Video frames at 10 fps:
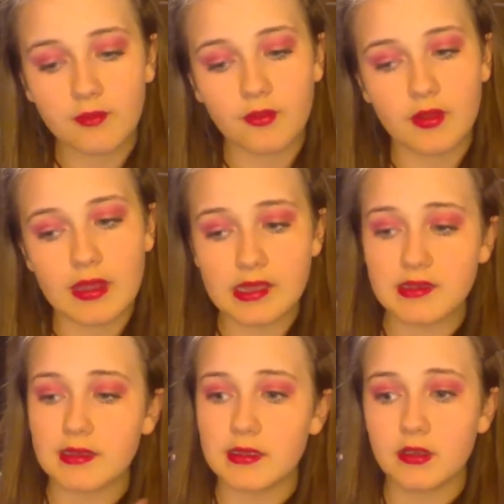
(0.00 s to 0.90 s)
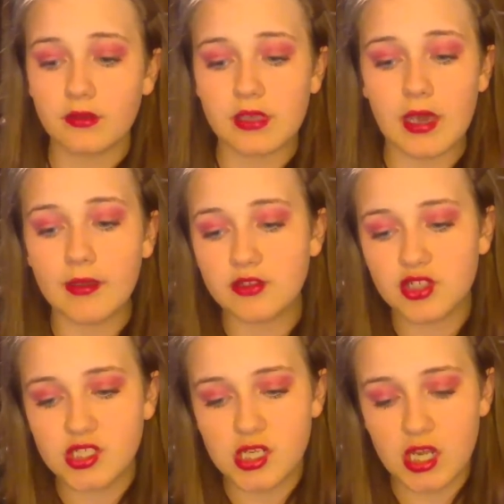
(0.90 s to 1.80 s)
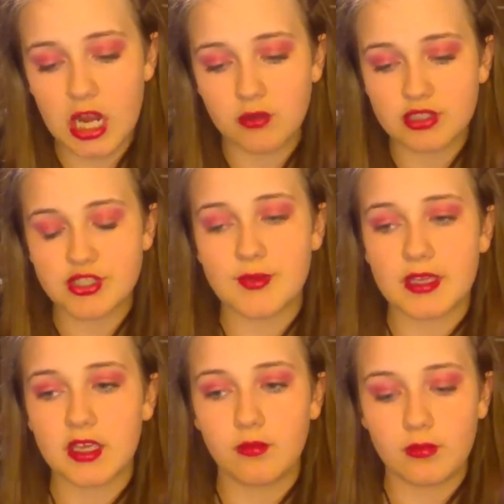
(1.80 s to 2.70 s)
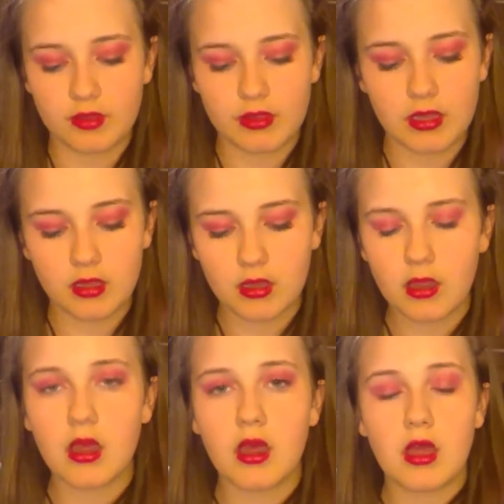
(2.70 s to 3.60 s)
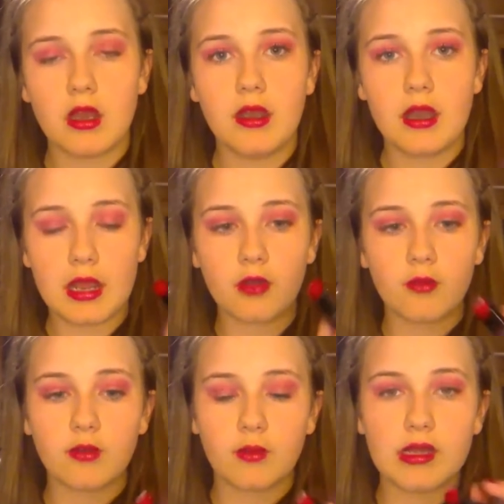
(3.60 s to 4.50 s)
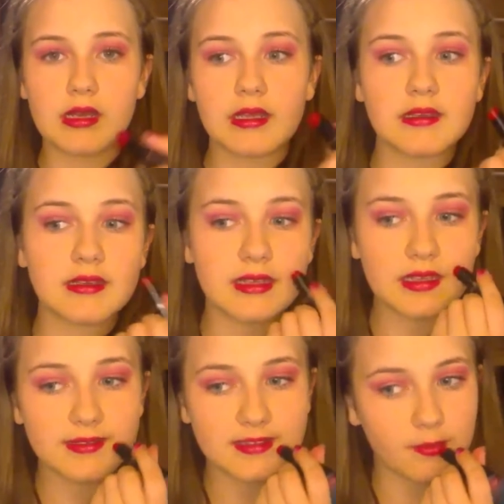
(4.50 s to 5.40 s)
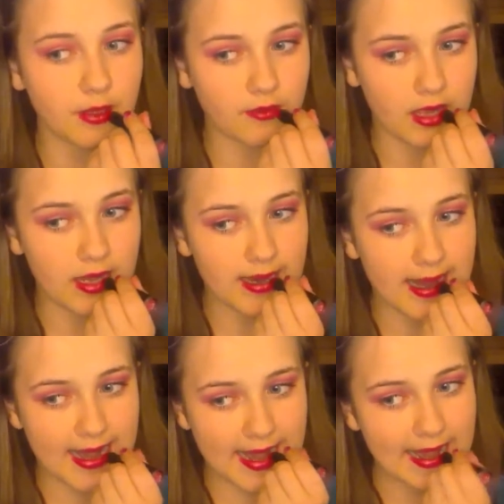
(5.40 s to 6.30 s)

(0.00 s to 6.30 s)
And then for the last little touch, I will just go back in with the 911D Stoplight Red.